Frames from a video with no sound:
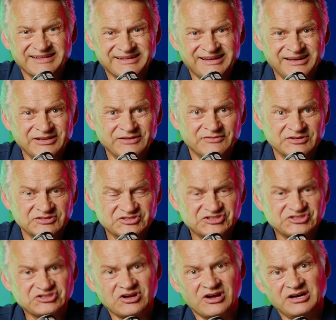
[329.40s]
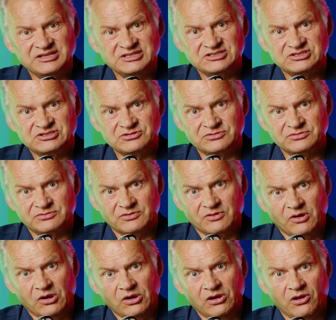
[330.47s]
kind of uh, started to
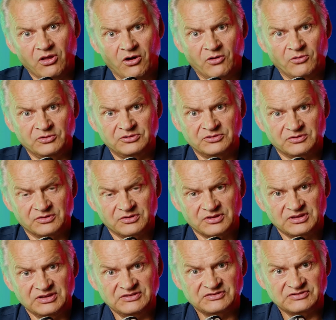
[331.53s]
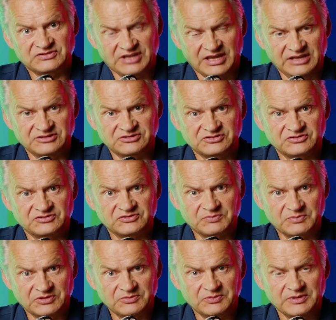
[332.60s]
load these tensions
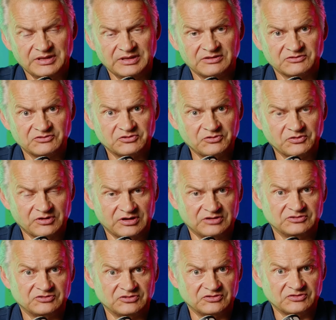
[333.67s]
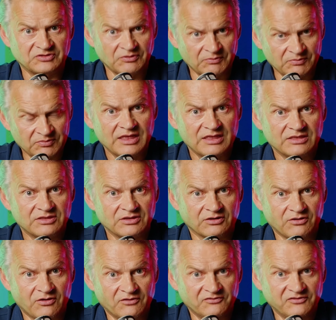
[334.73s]
between those two countries. The the
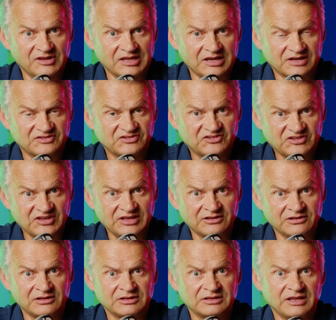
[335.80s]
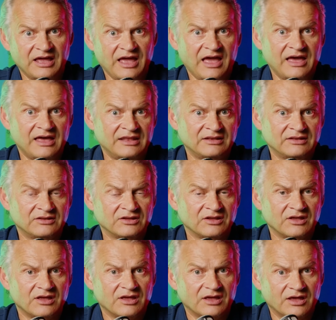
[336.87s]
conflict got settled, and
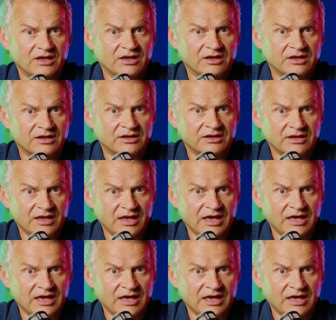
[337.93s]
and